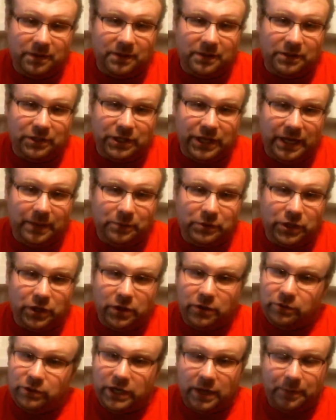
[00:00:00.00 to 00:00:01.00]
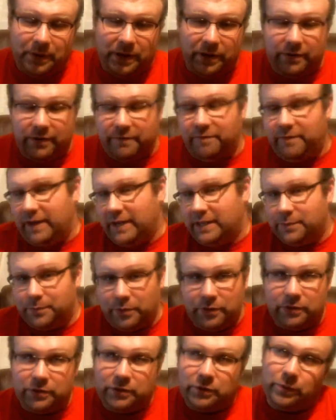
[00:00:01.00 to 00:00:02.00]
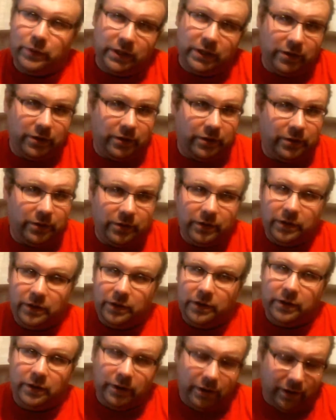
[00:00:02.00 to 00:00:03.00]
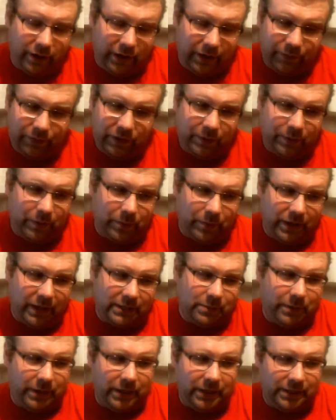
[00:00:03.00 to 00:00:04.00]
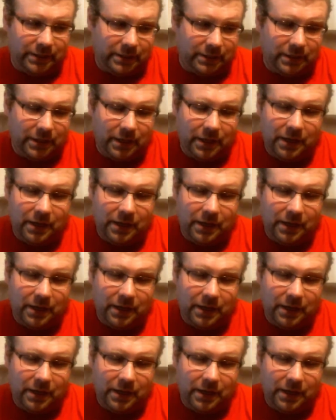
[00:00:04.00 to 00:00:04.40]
James Show. Check me out on Facebook, Twitter, everything but MySpace.